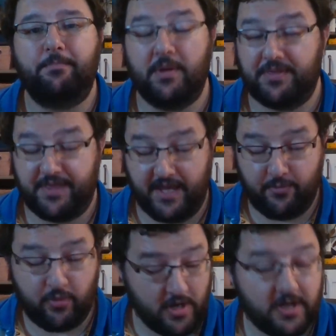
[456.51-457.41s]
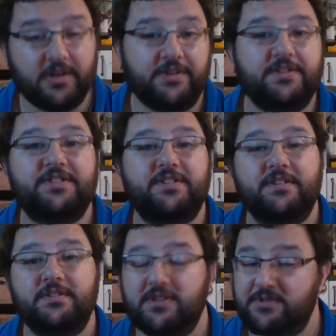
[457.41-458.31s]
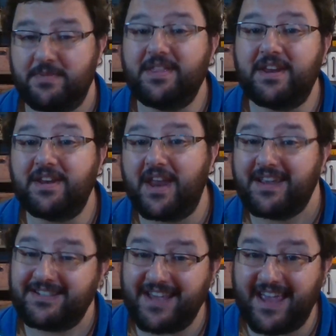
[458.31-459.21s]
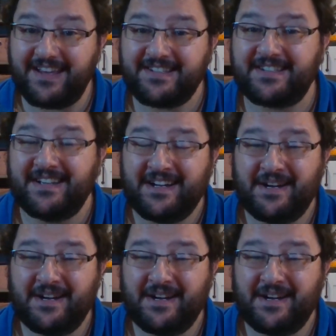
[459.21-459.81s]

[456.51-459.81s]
But they weren't. Doesn't mean they didn't exist.